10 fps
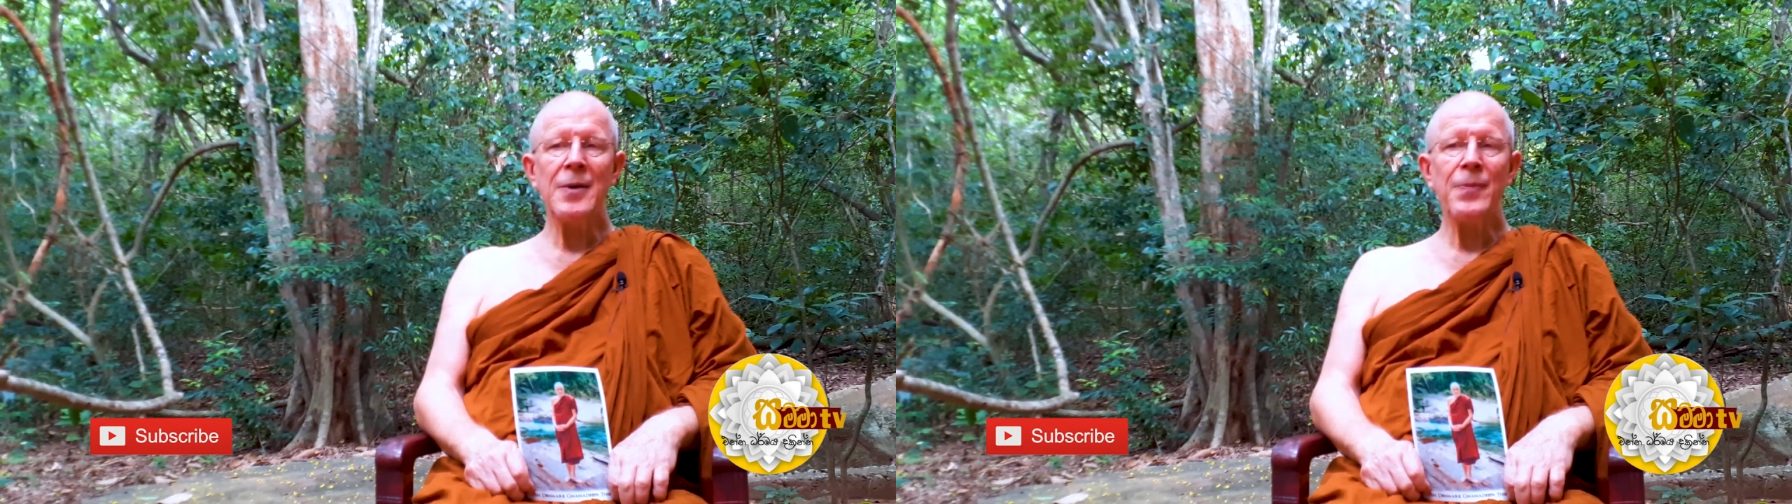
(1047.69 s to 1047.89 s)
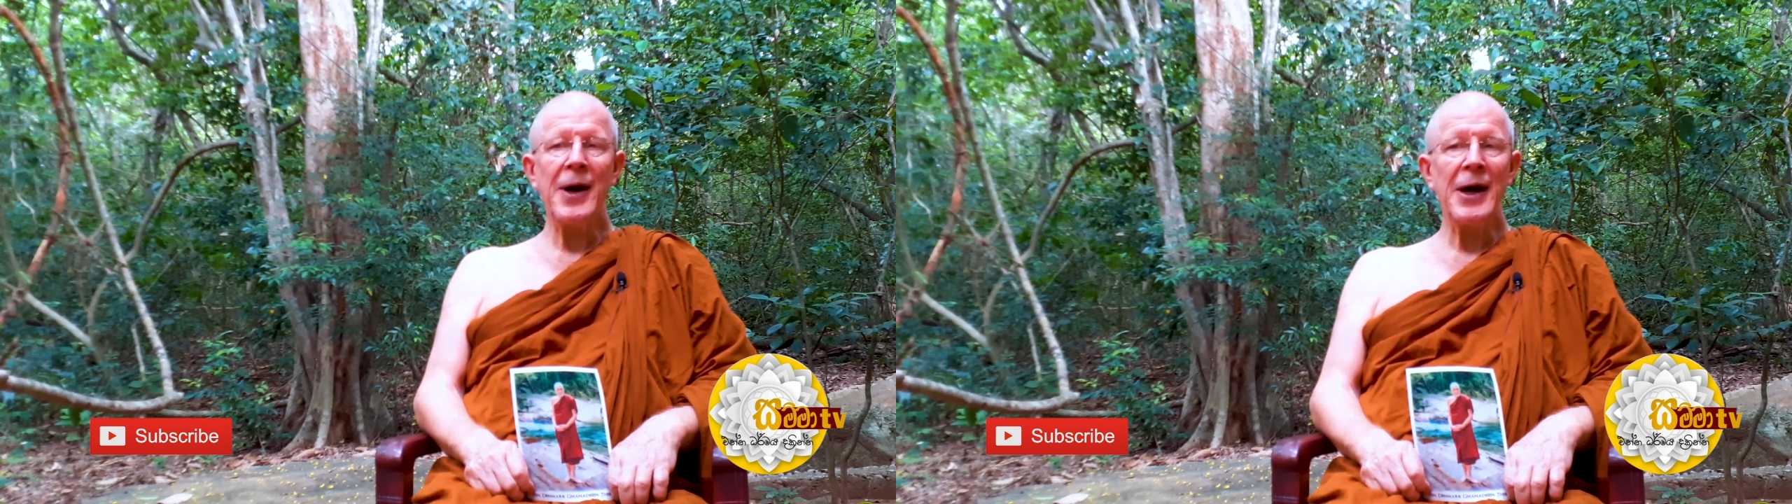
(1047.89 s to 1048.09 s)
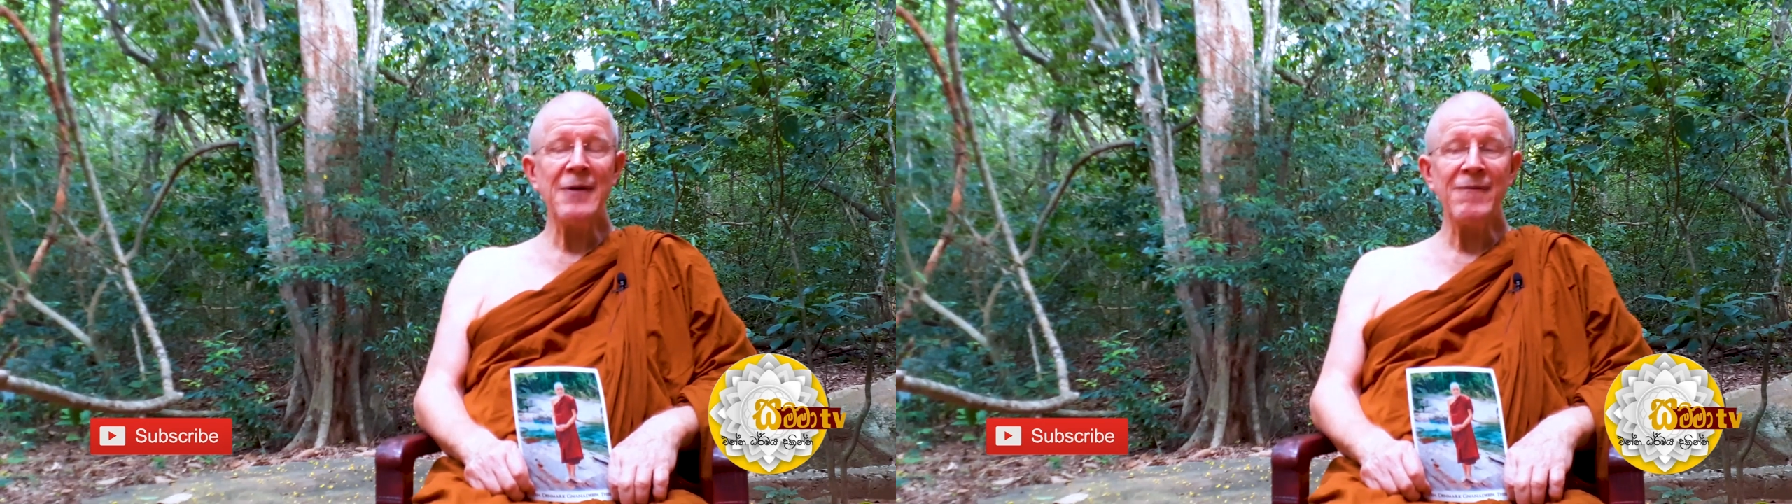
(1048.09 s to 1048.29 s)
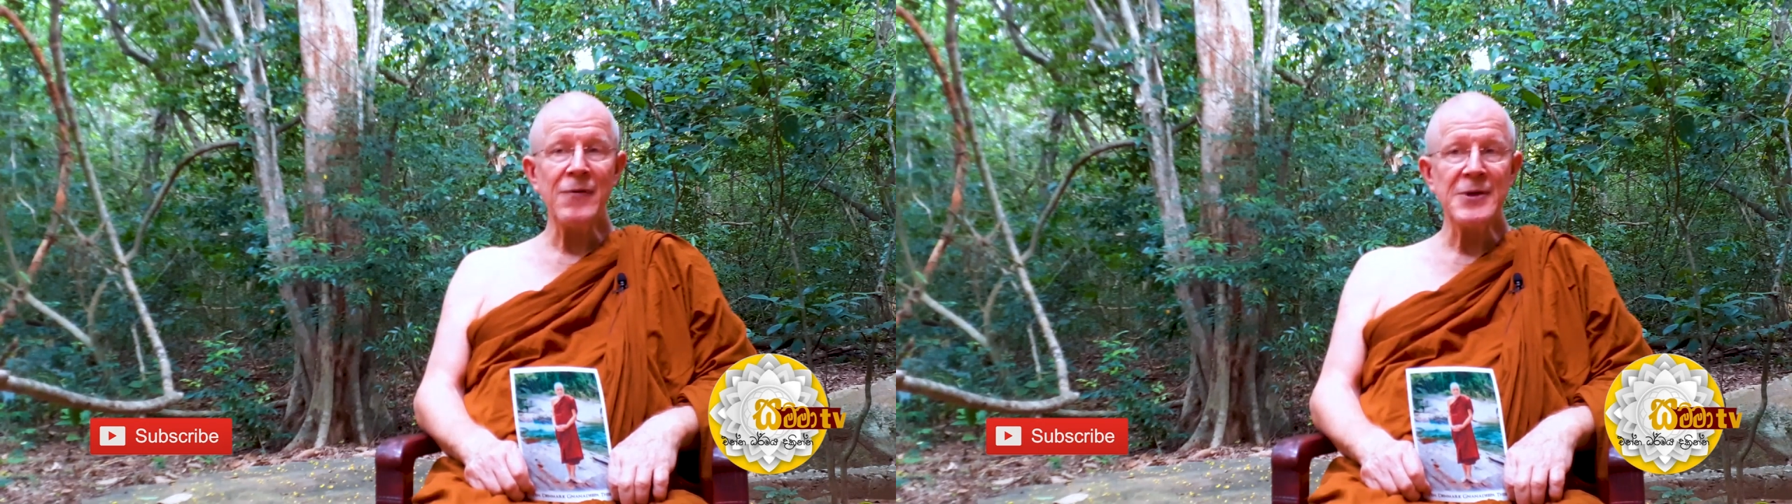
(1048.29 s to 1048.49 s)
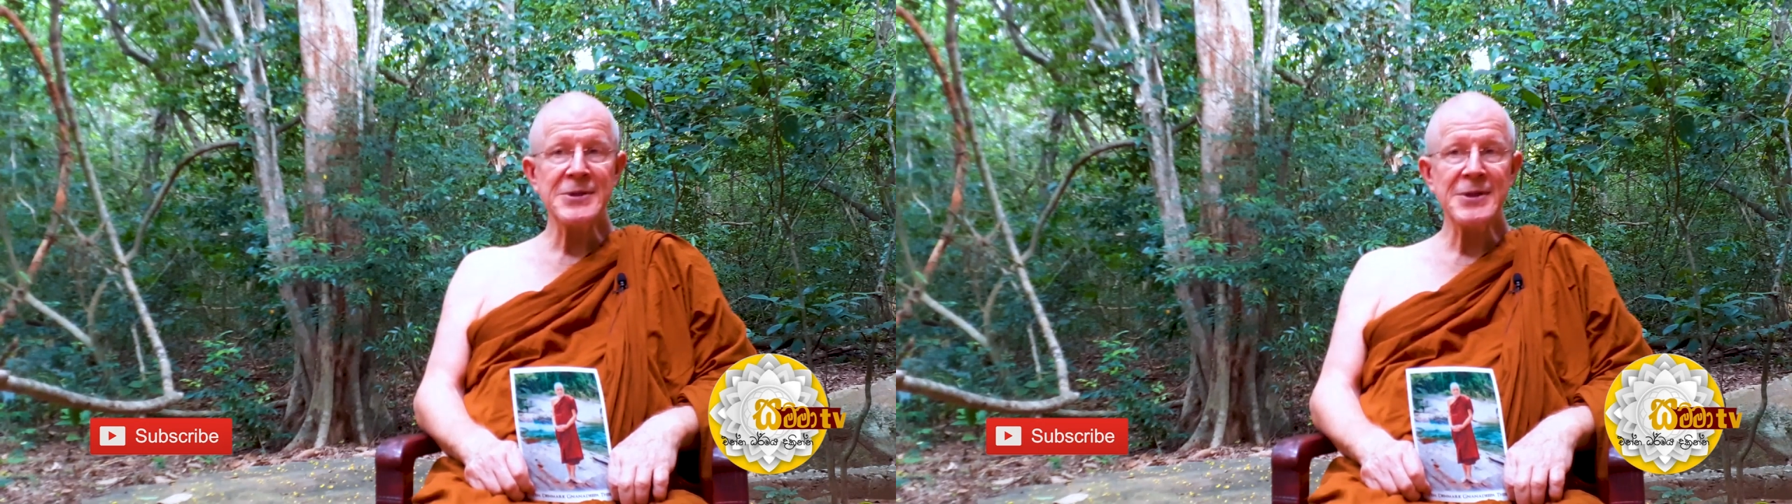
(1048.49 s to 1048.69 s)
Pali
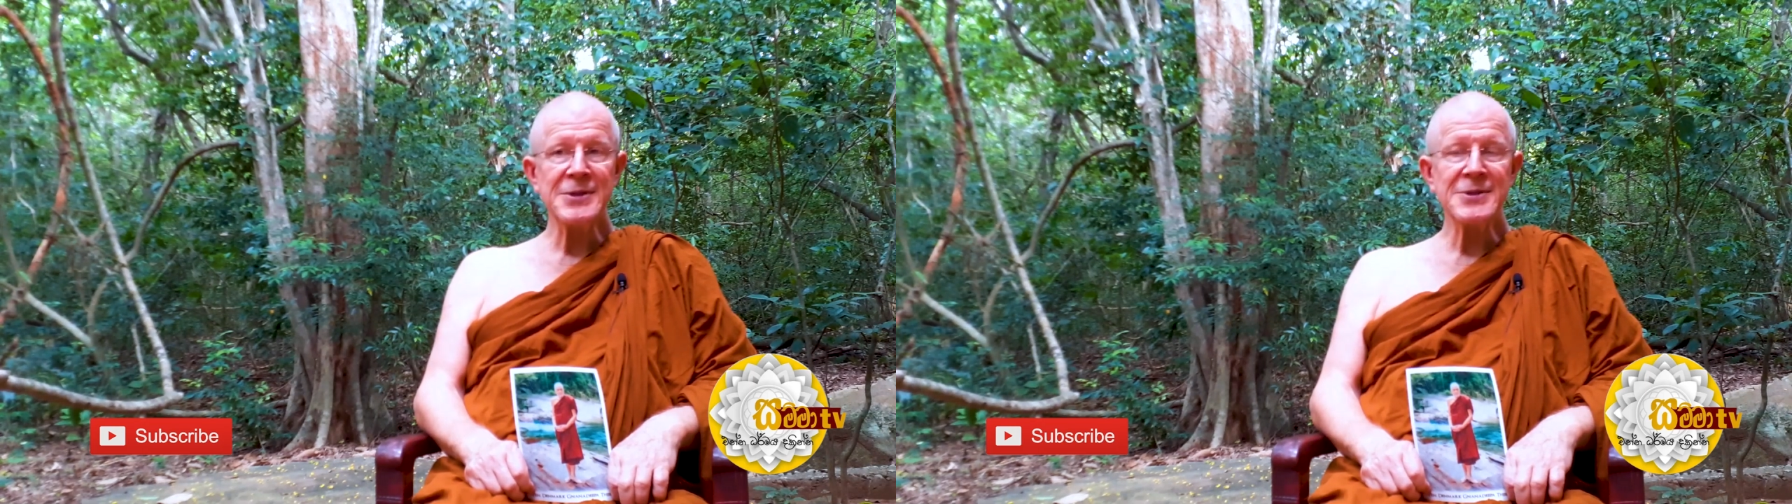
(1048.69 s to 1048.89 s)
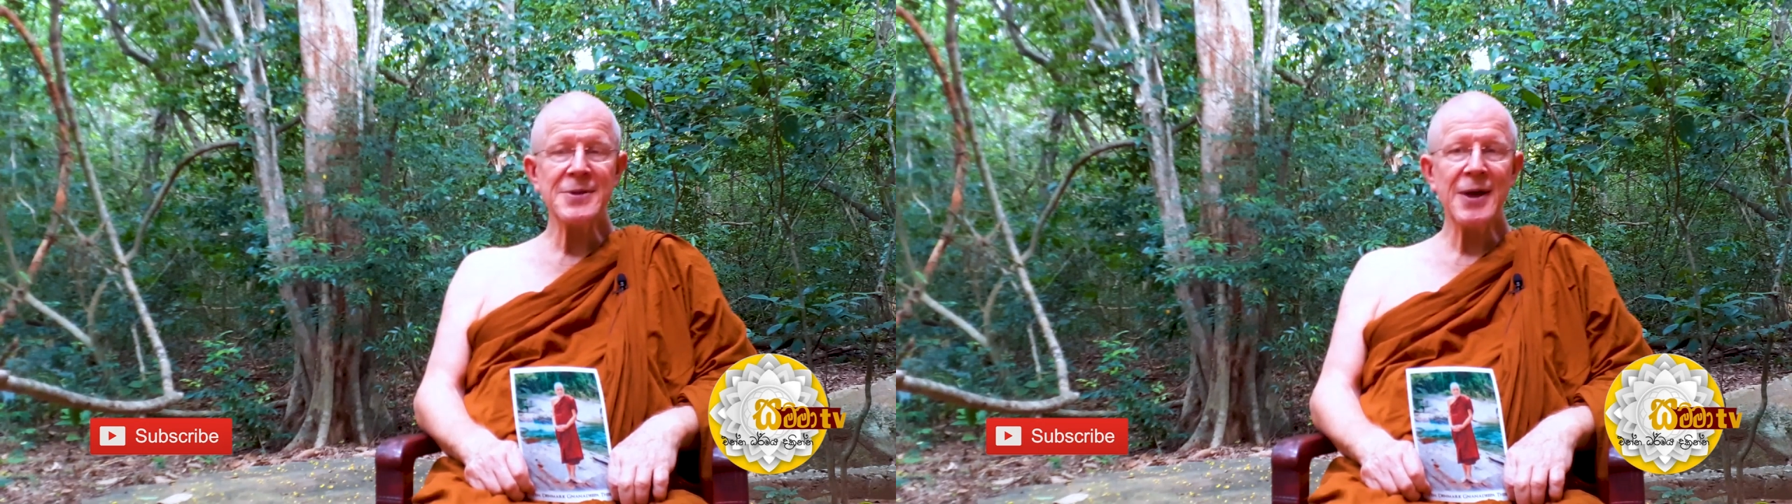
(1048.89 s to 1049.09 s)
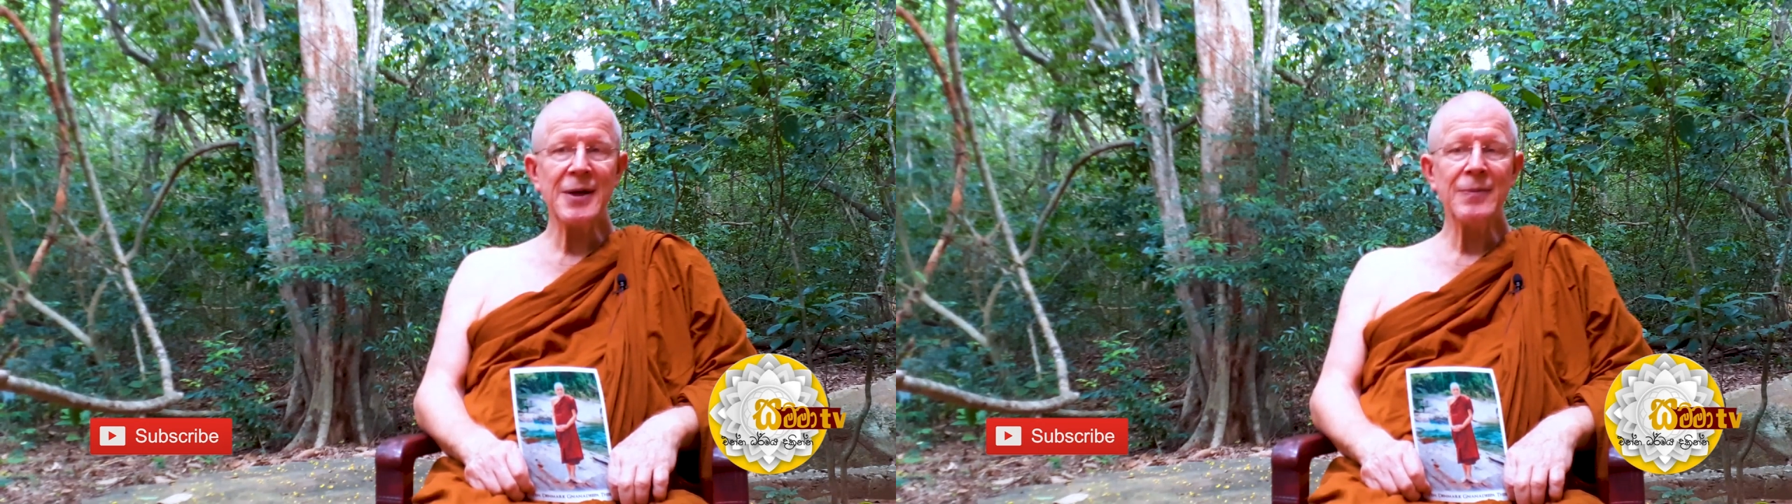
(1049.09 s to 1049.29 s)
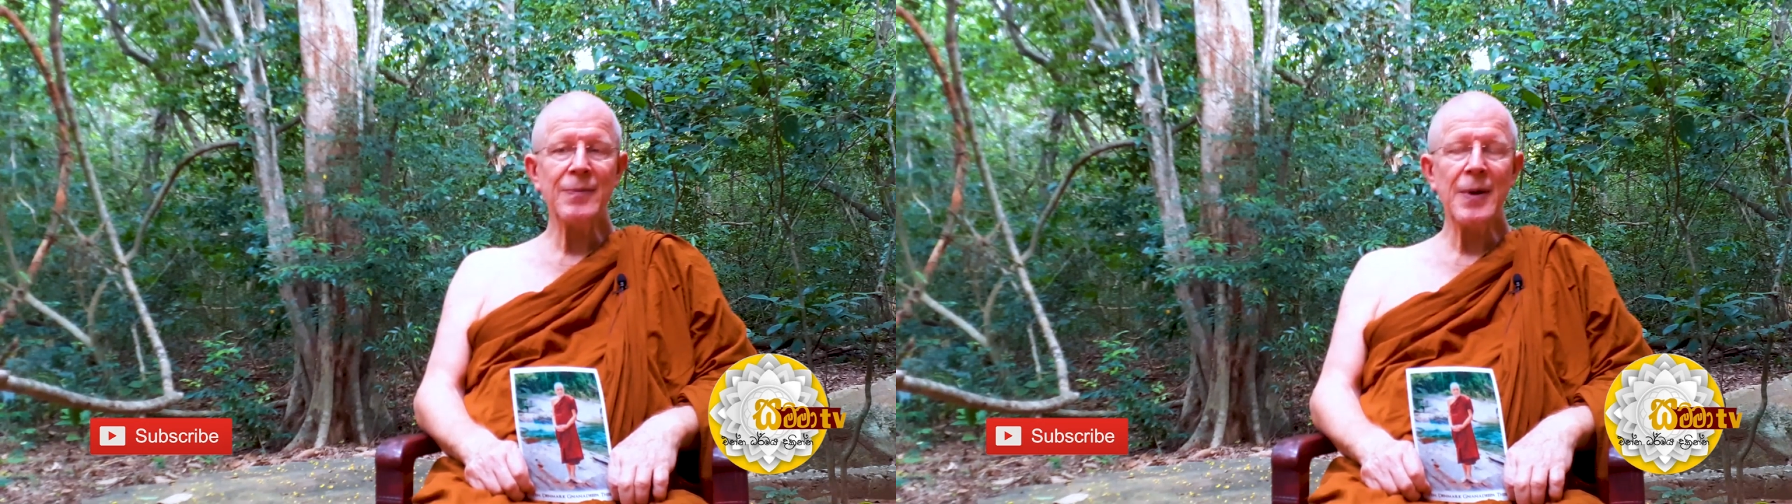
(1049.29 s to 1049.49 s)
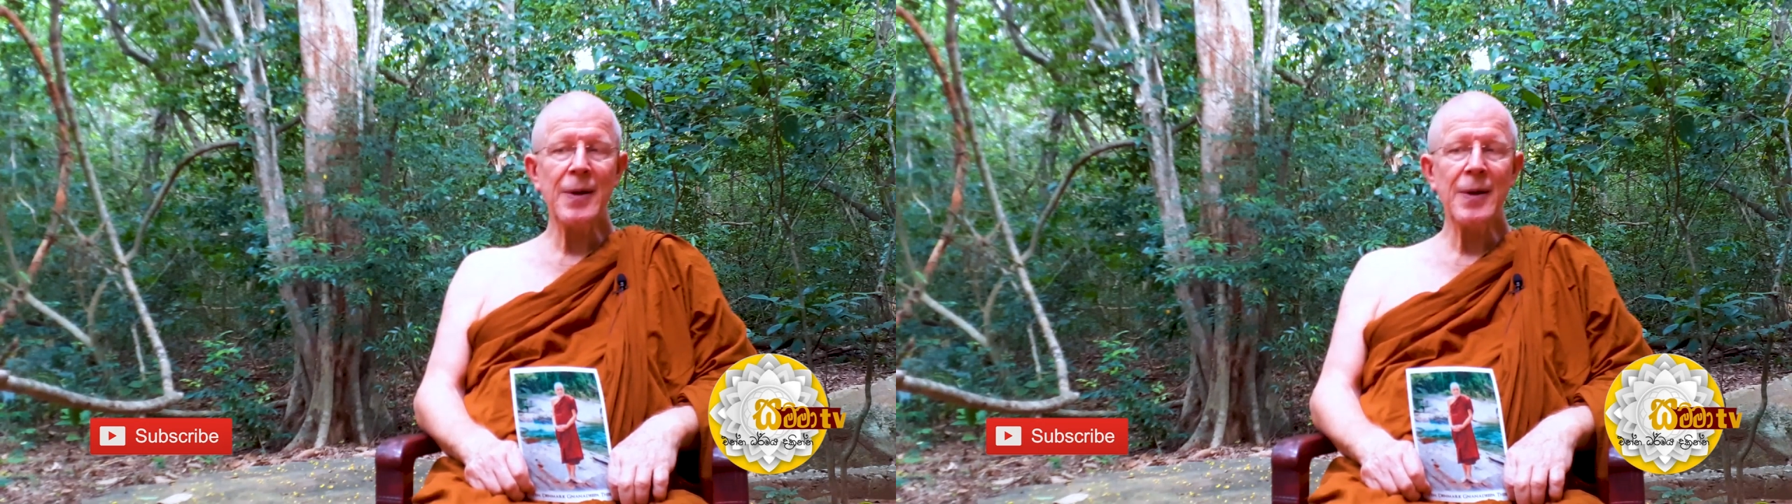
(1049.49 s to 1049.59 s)
verses and